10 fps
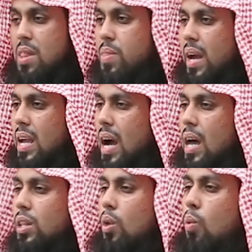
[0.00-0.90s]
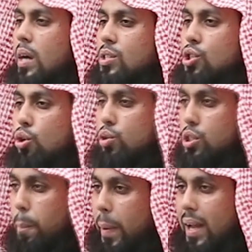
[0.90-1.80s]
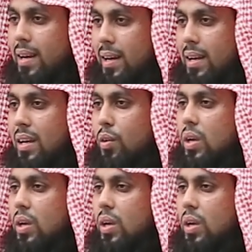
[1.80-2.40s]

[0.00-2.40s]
They are the ones who spend